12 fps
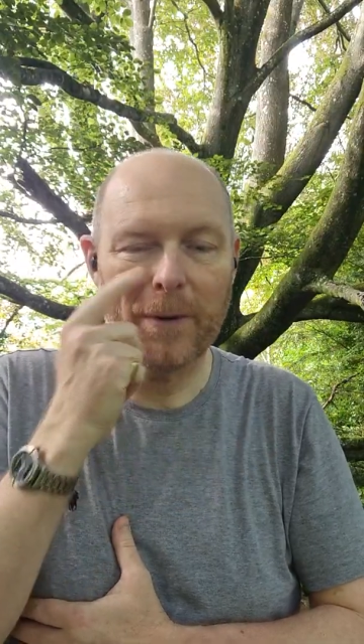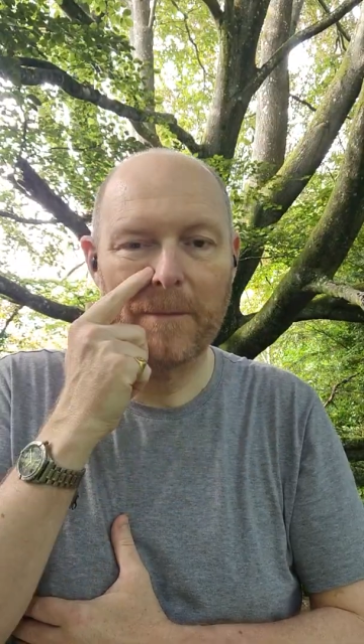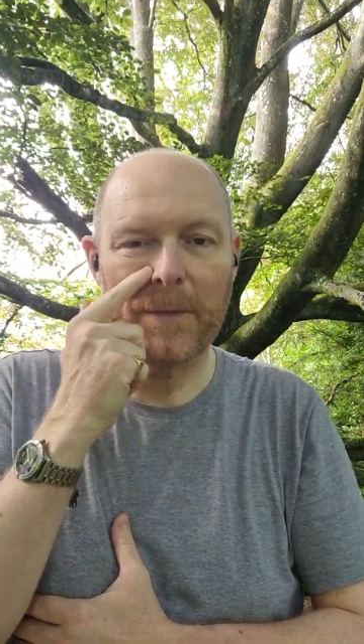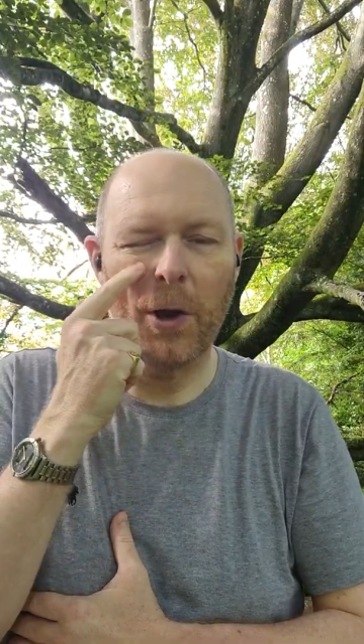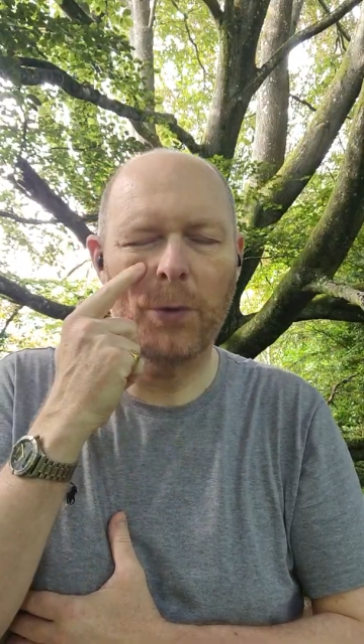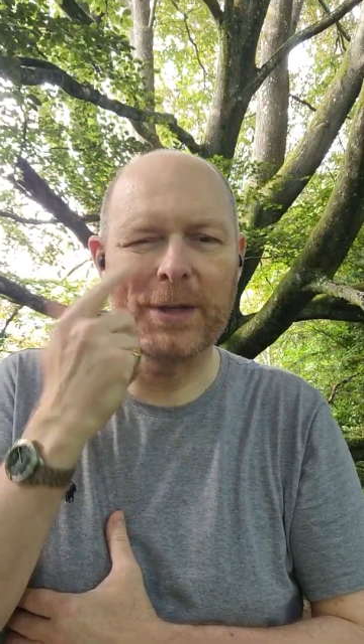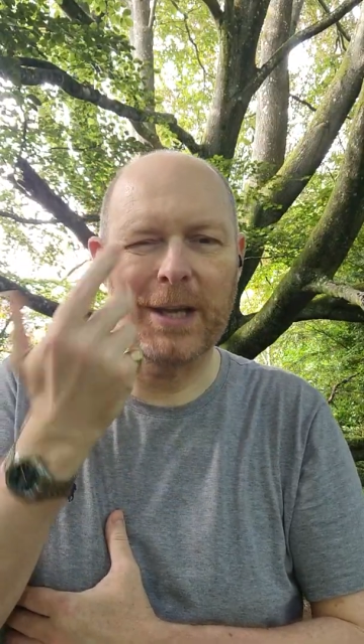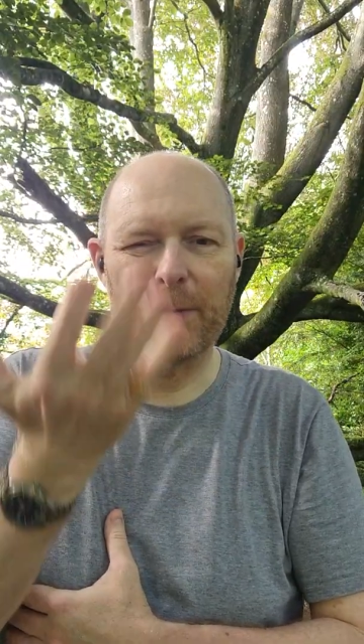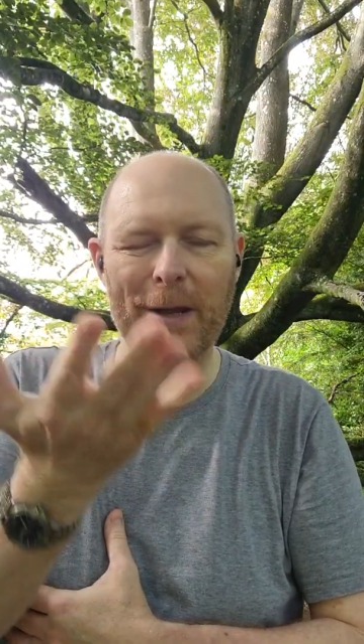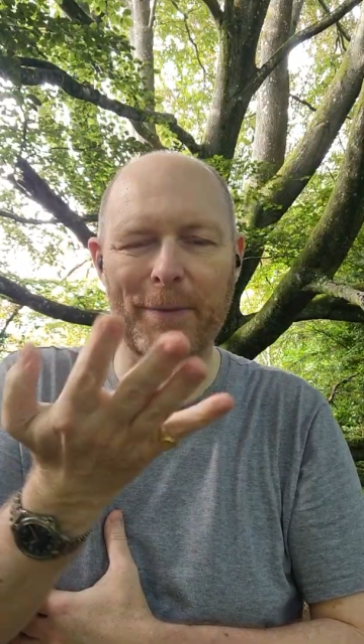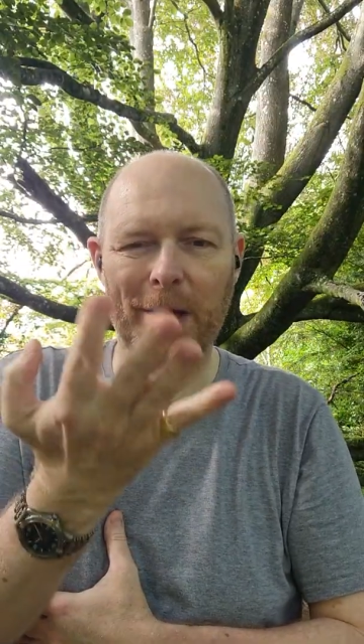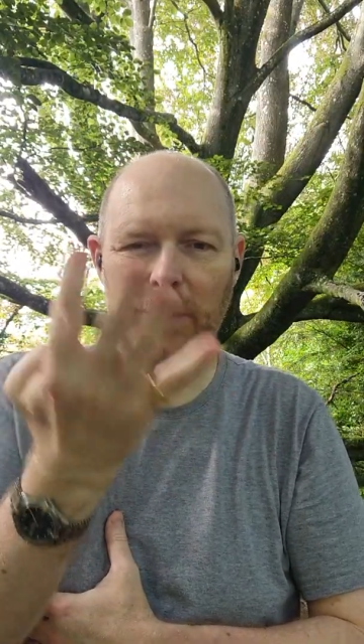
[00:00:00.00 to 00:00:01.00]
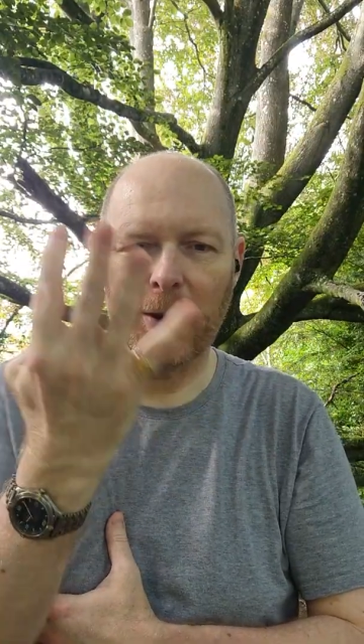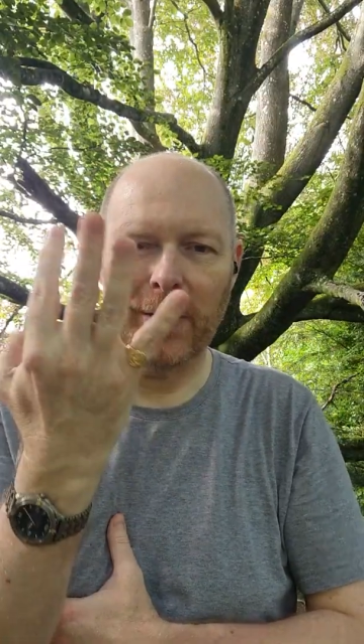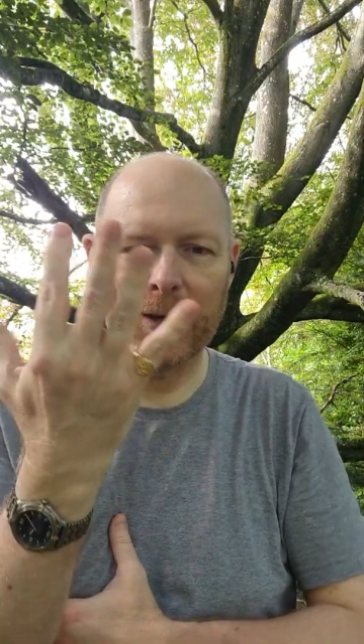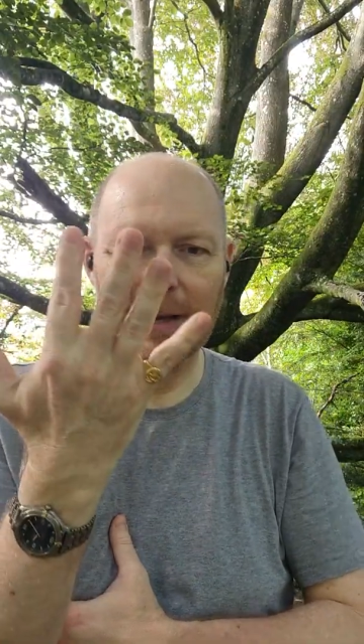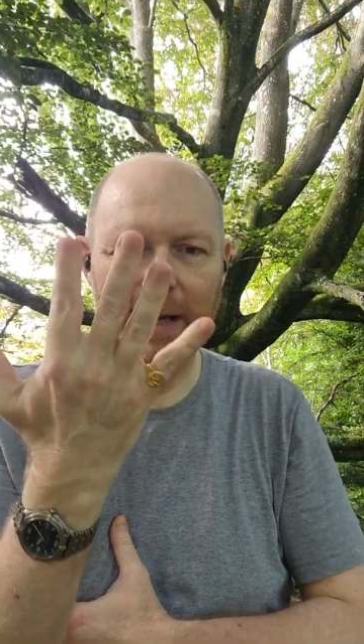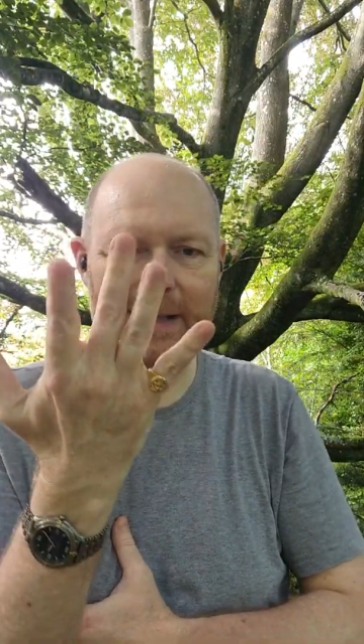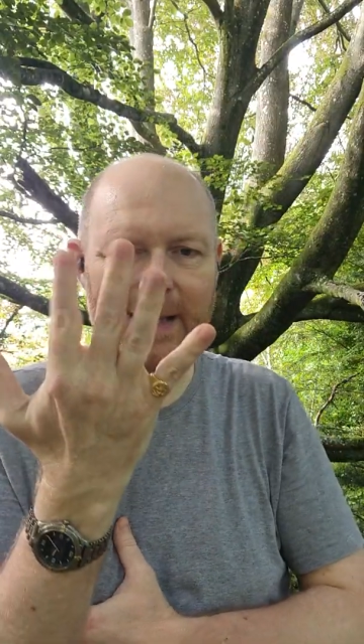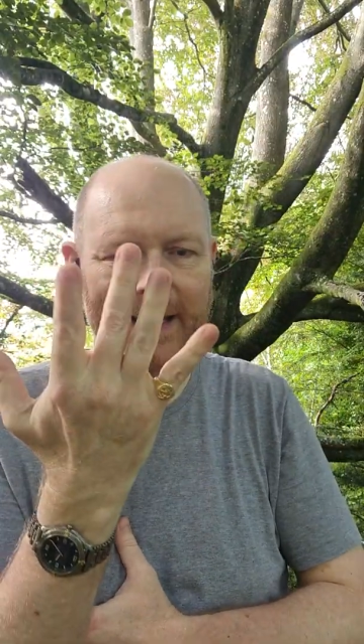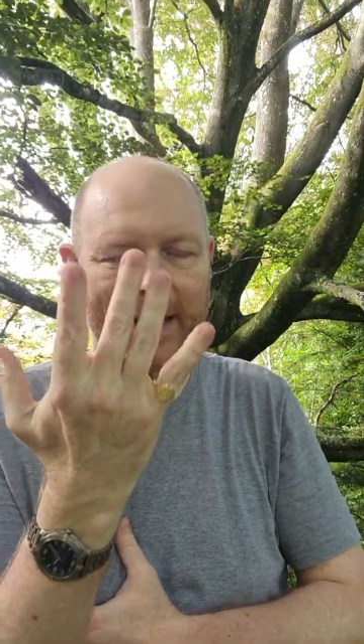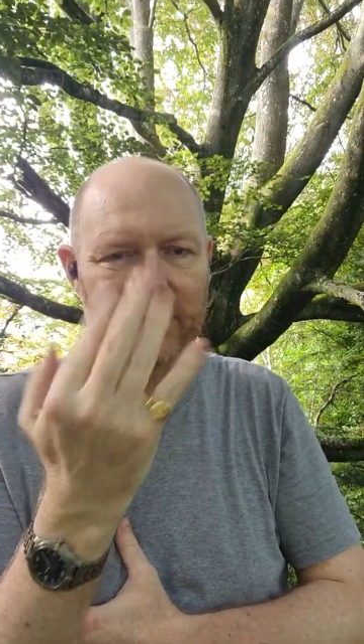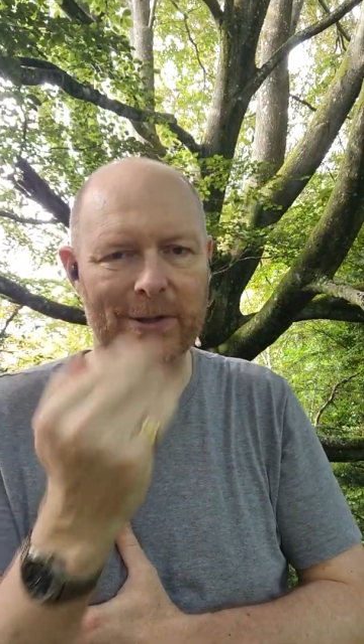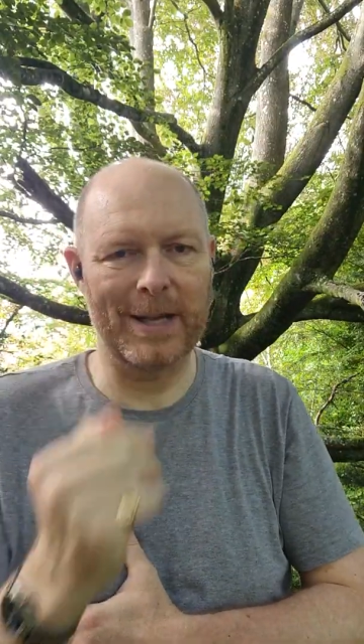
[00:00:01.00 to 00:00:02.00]
You're holding your breath, by the way, while you're lighting the
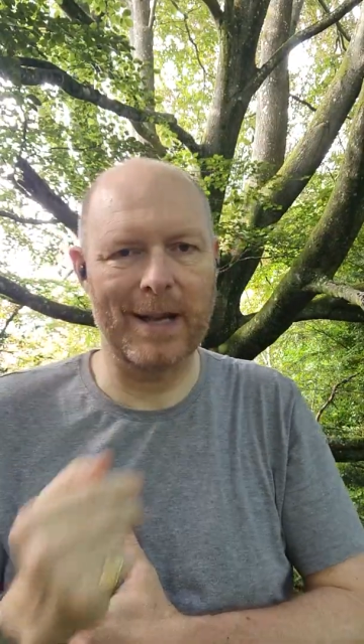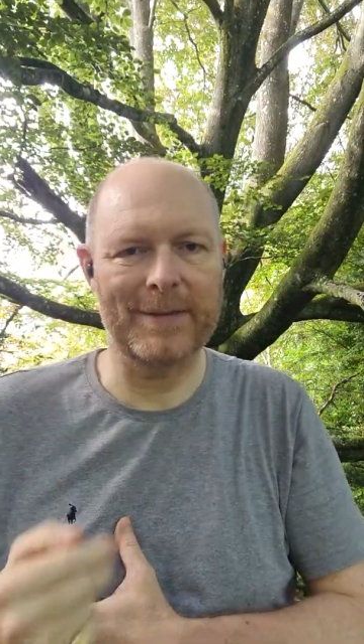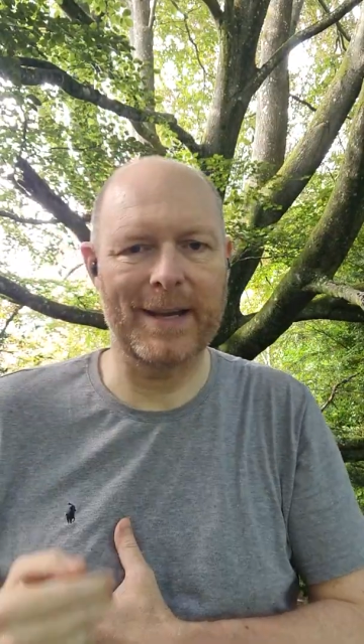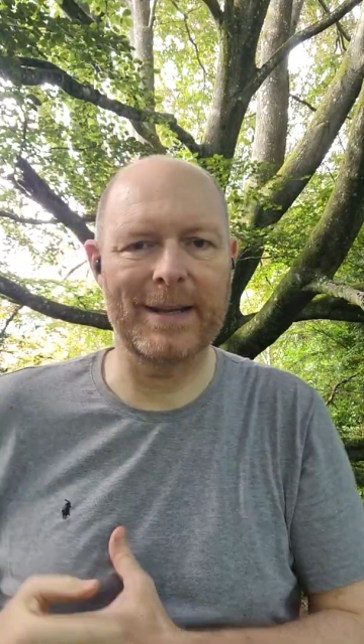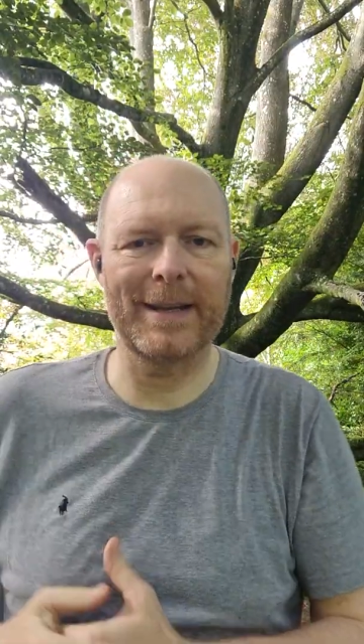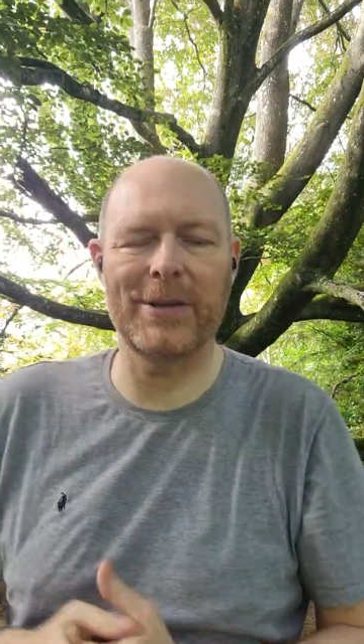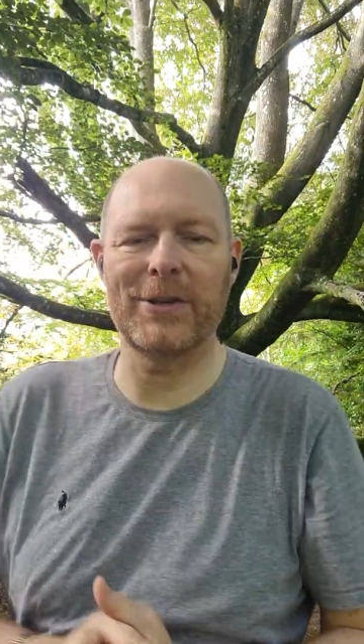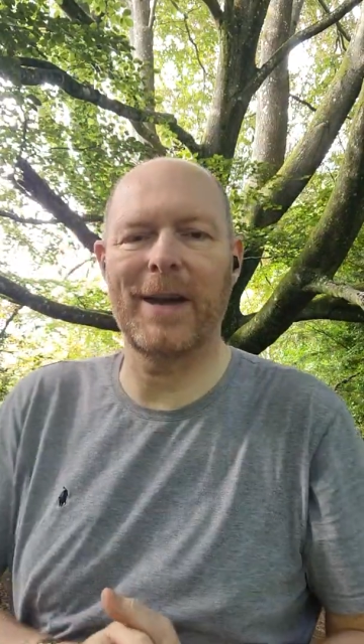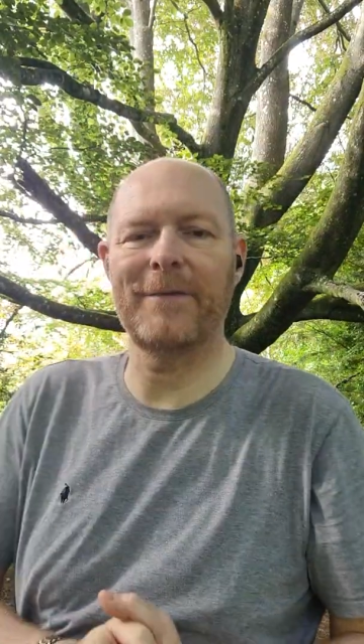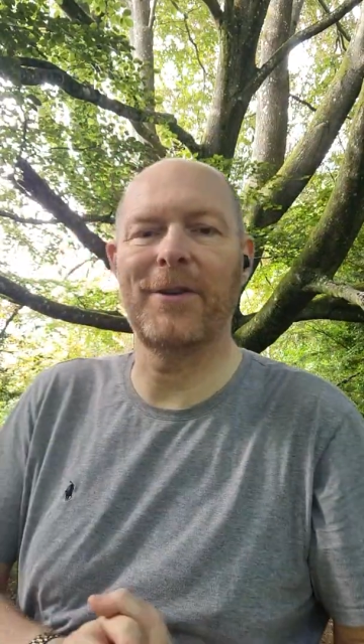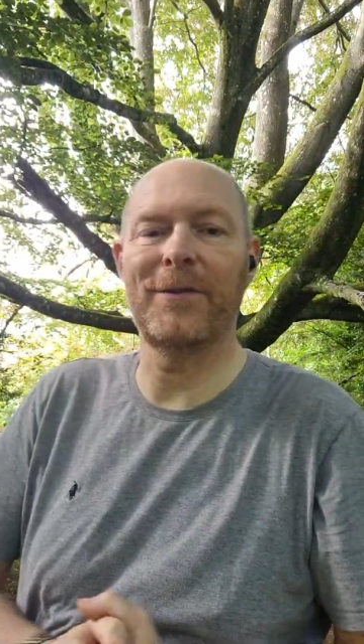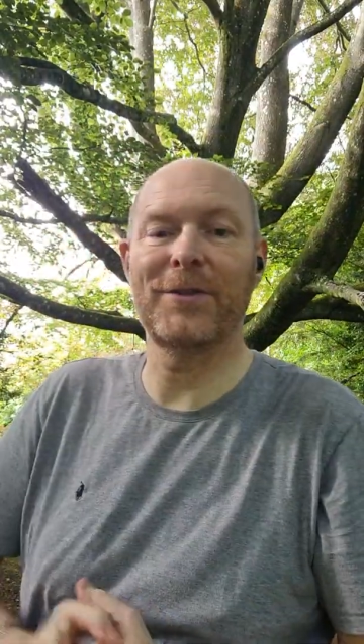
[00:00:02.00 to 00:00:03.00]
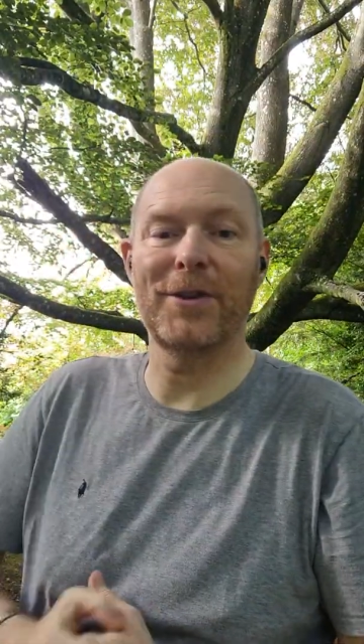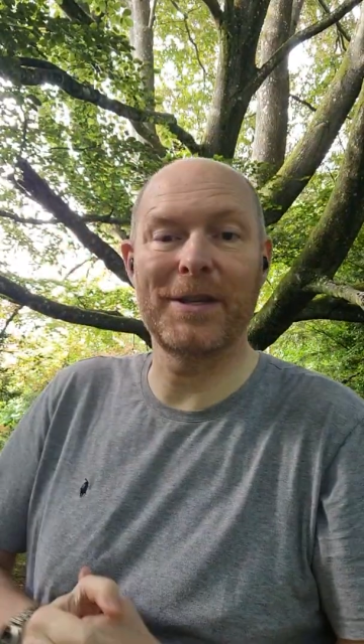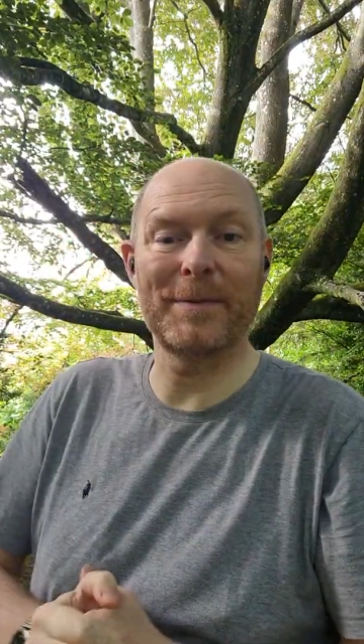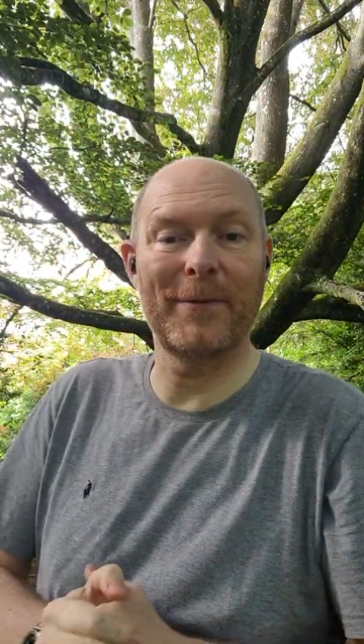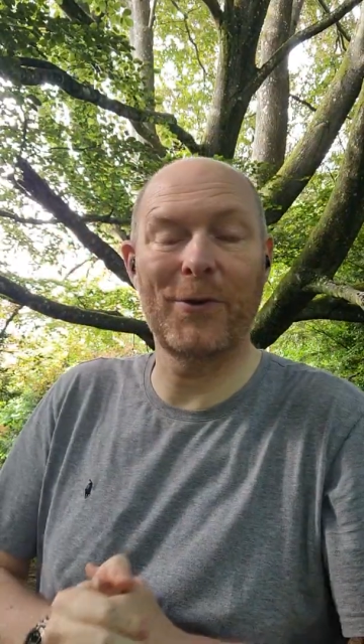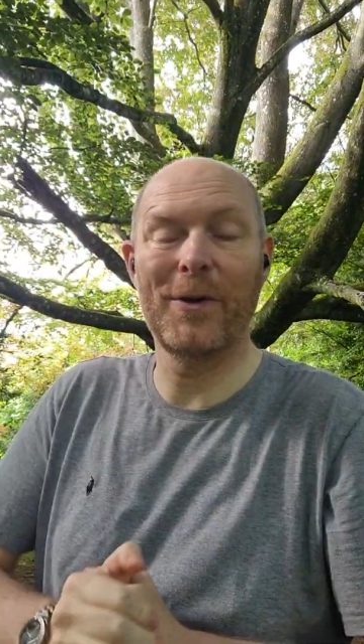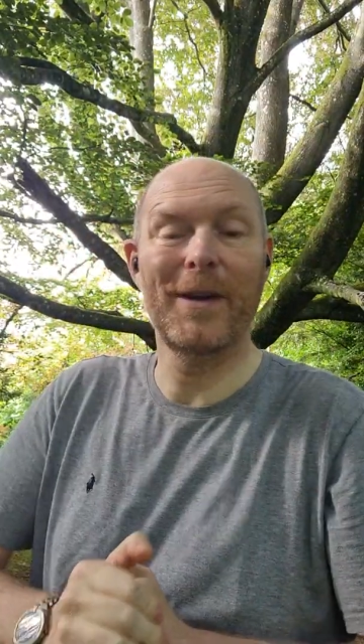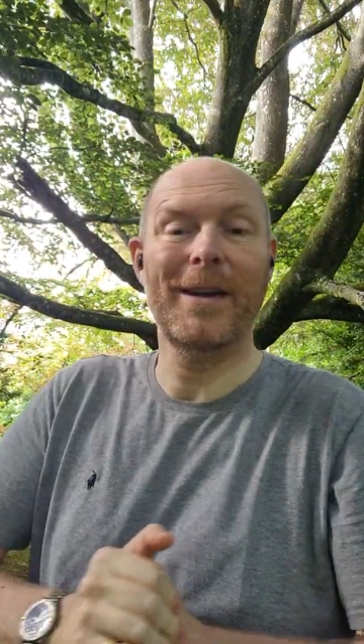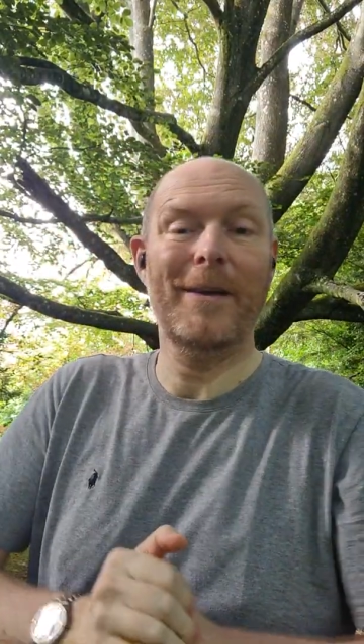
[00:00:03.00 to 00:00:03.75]
candles on the left hand, in case you haven't done this before.